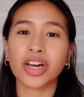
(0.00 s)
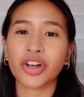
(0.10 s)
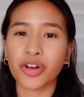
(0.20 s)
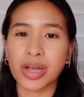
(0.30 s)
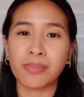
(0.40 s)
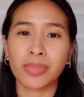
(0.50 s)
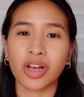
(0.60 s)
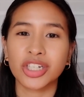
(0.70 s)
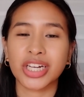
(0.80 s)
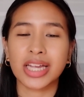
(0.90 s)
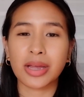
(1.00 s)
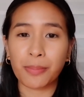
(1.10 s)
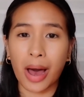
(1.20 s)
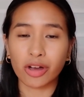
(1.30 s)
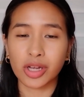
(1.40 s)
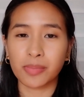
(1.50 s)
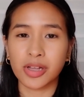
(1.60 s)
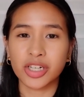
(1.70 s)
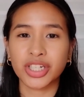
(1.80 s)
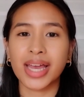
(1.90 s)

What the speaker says: a cream blush and a powder blush,